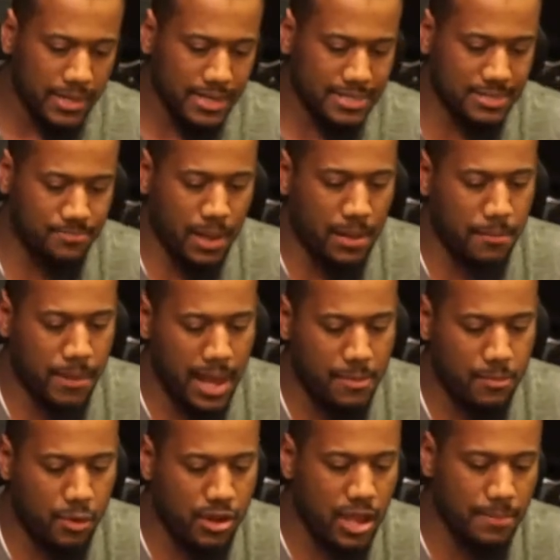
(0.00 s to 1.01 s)
this
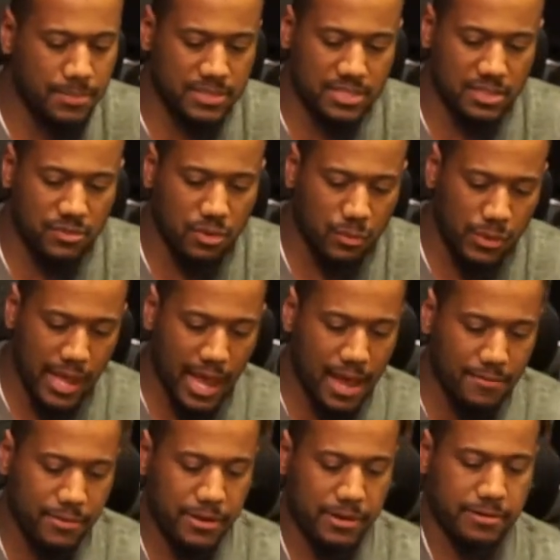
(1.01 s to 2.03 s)
bad boy up and see what we
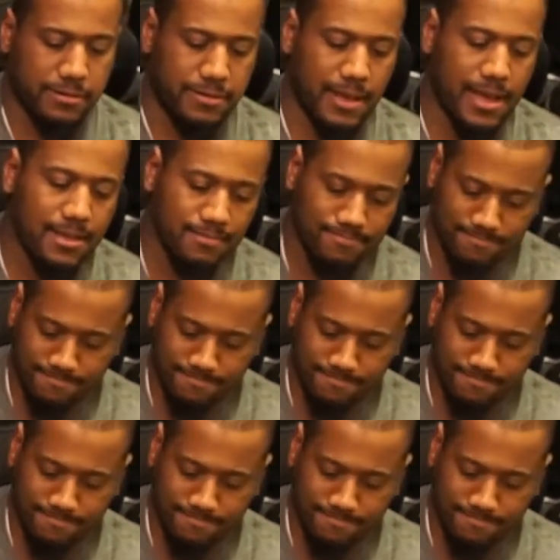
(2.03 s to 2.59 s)
have here. Okay.